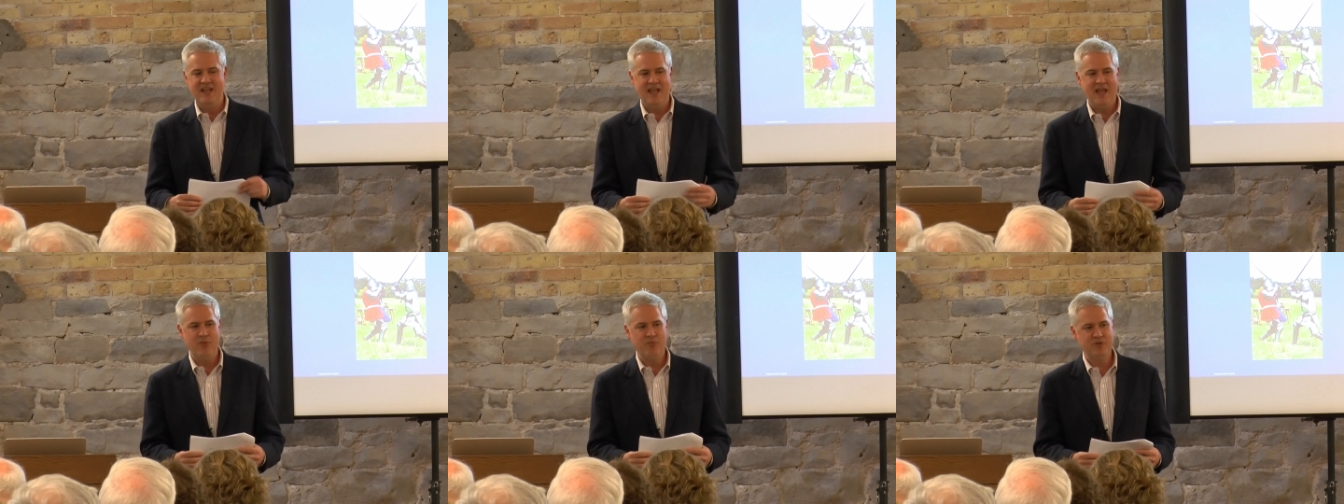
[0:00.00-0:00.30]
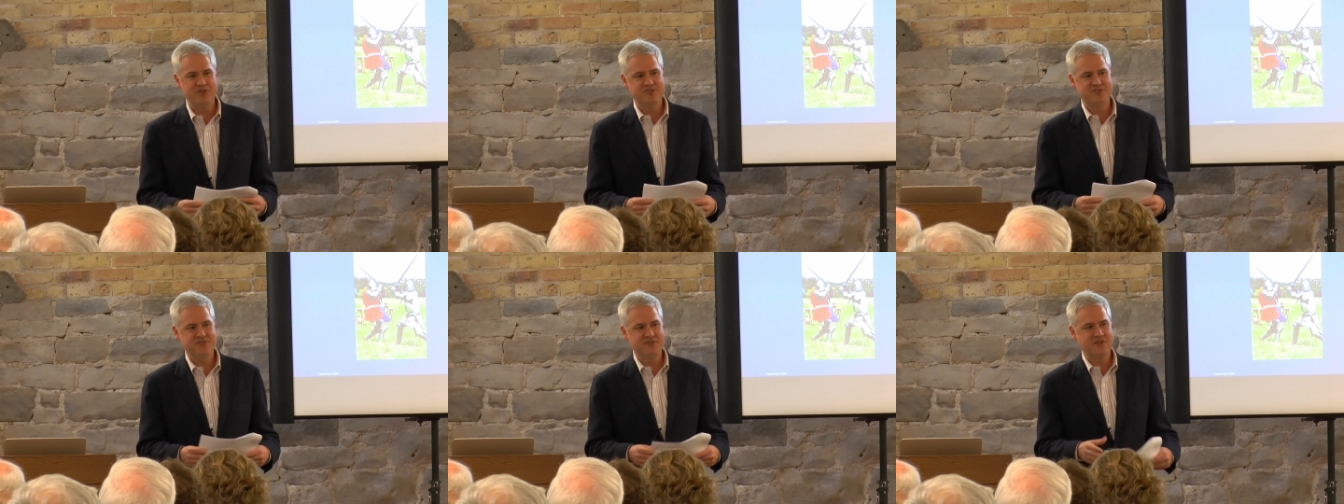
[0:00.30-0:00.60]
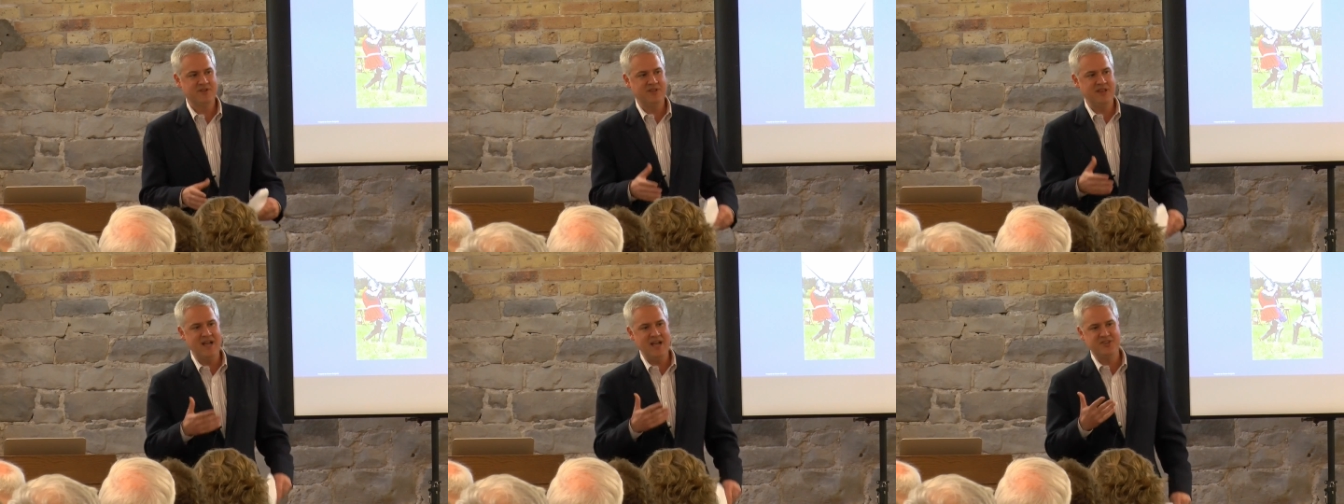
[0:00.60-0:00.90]
And what's
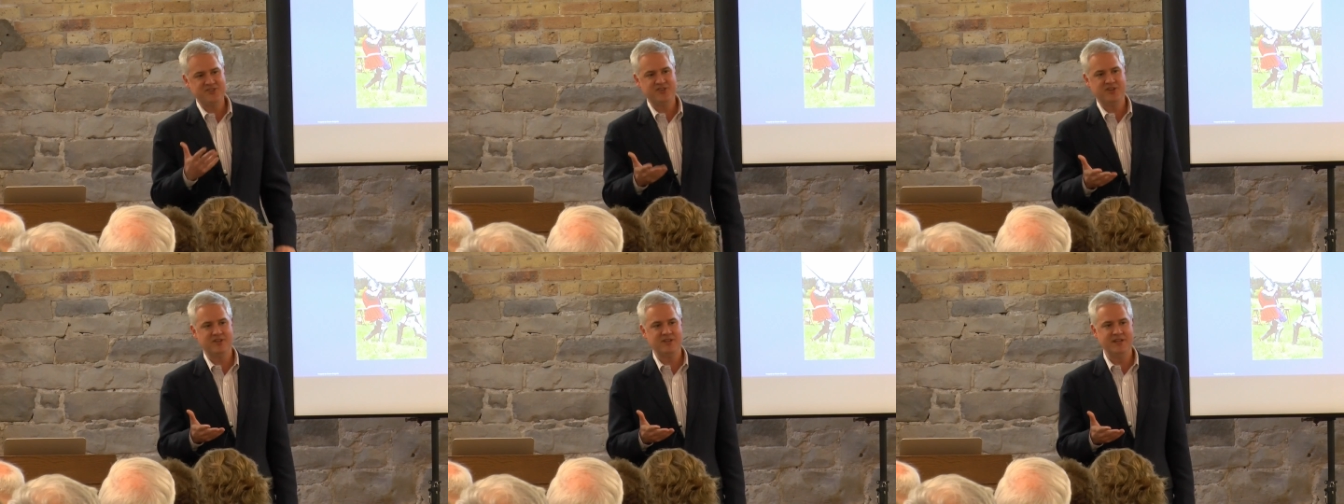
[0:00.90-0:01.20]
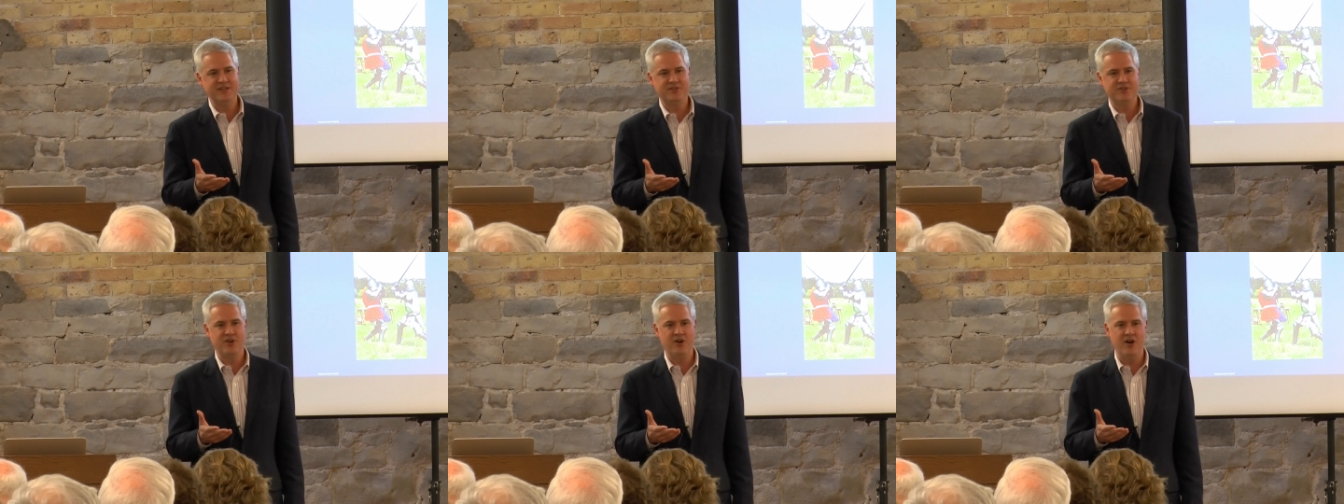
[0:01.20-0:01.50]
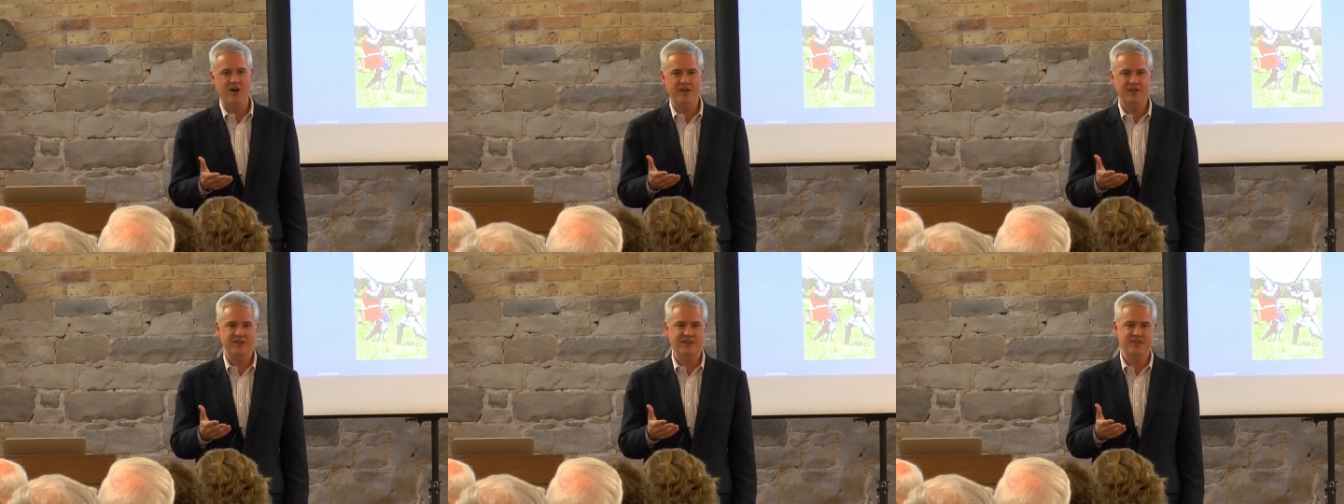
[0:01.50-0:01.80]
classically
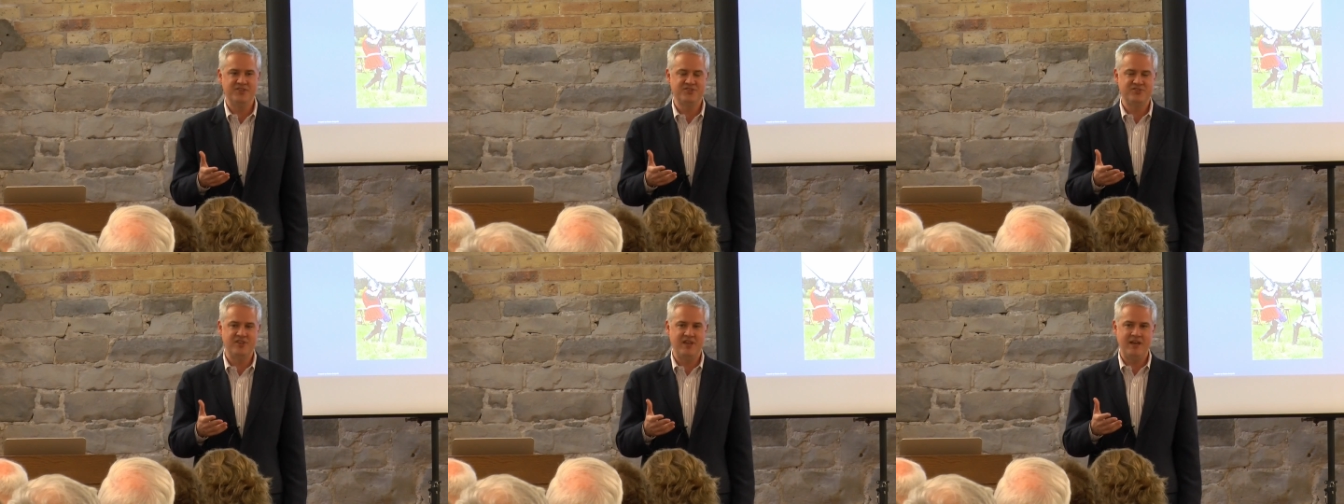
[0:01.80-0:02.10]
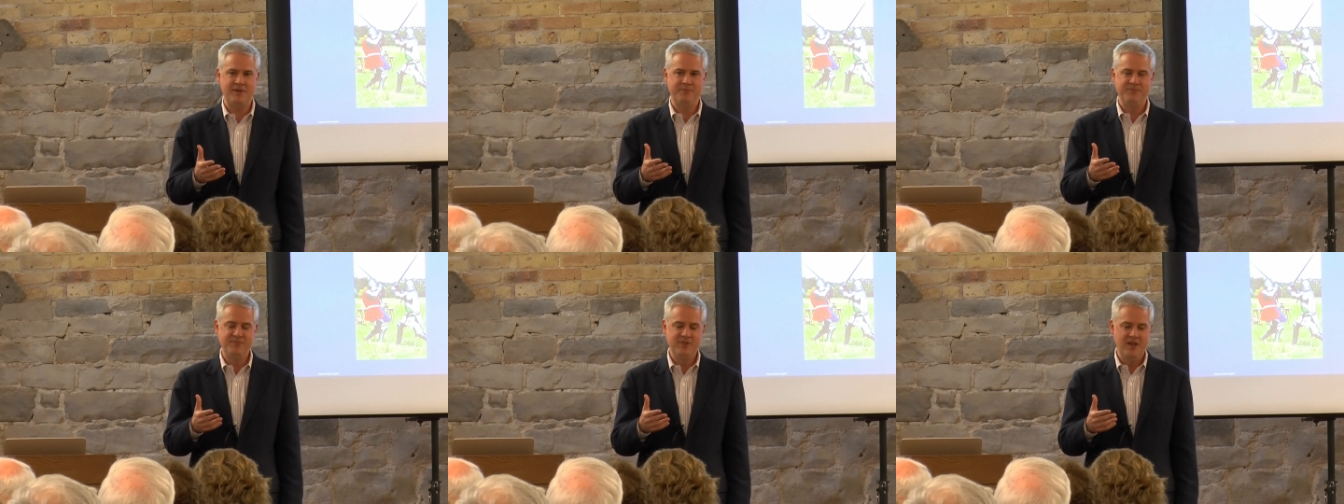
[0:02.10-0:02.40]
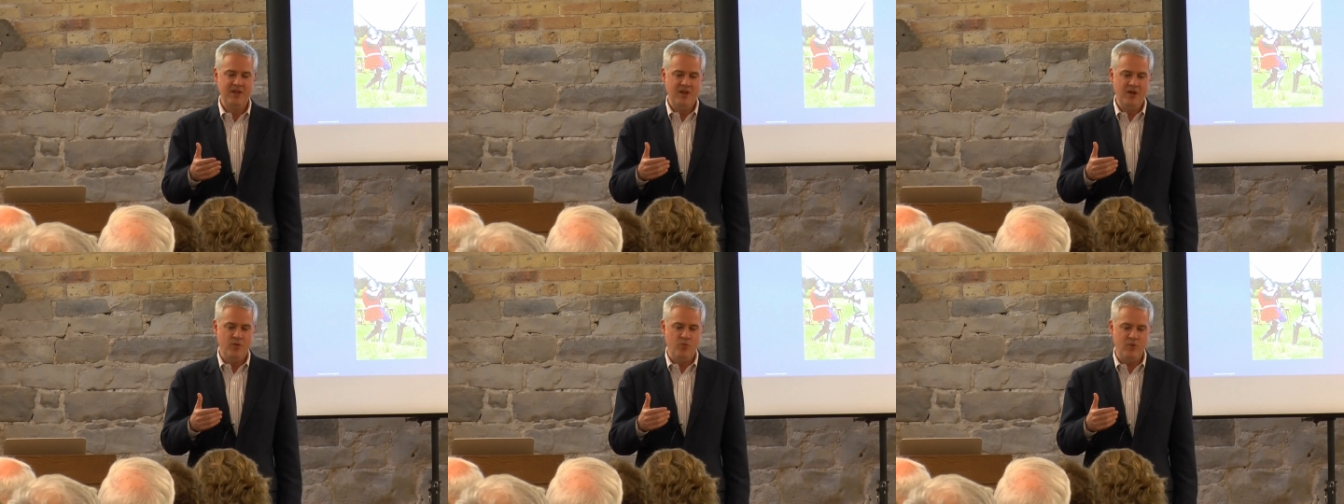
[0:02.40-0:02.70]
taught is that,
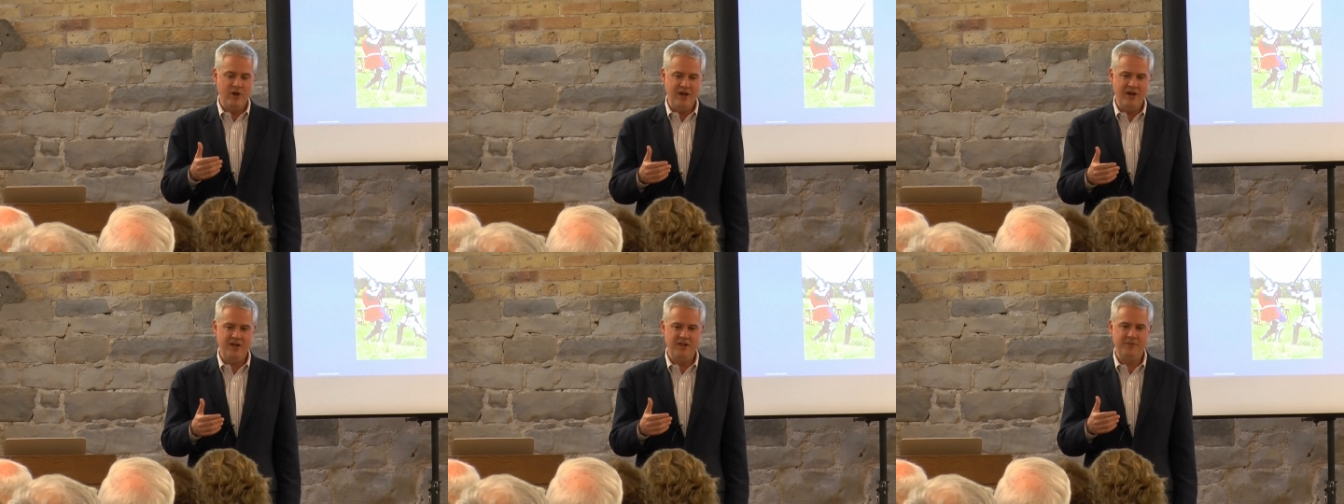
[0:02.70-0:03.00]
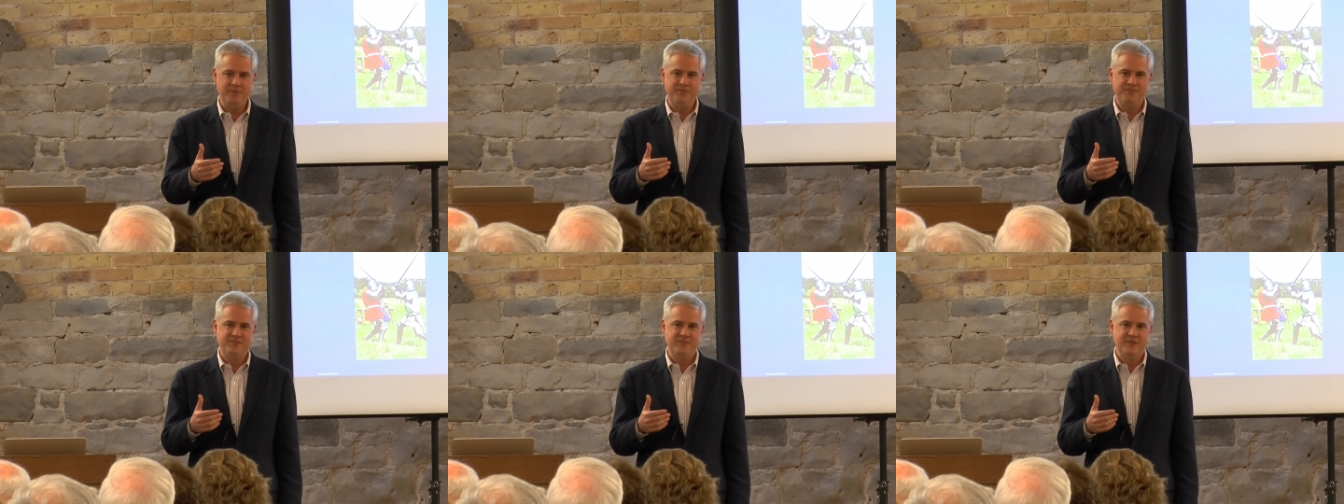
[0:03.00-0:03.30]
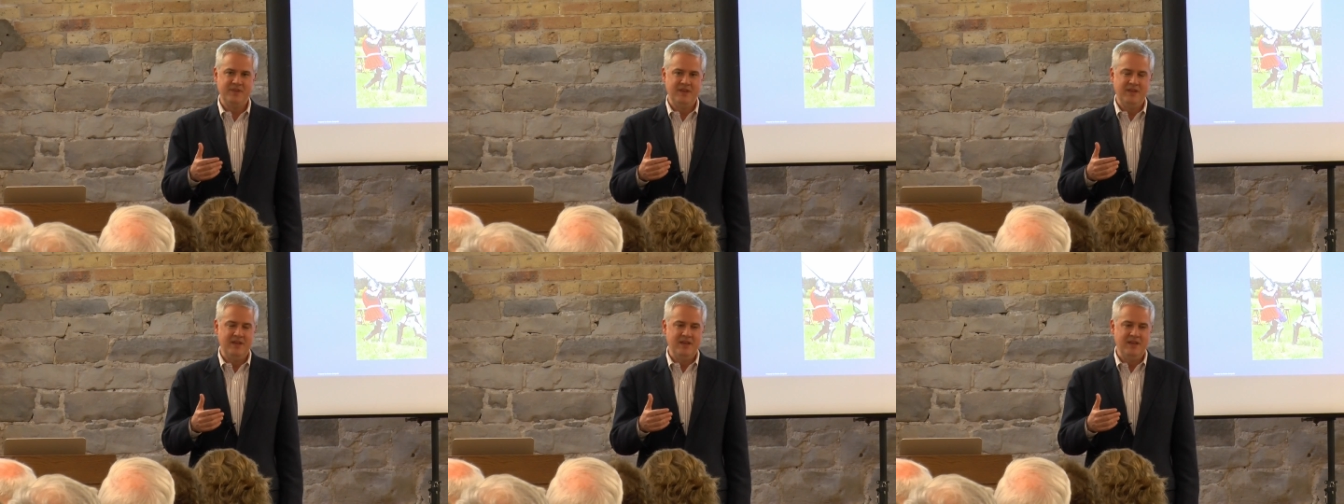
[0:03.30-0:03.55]
well,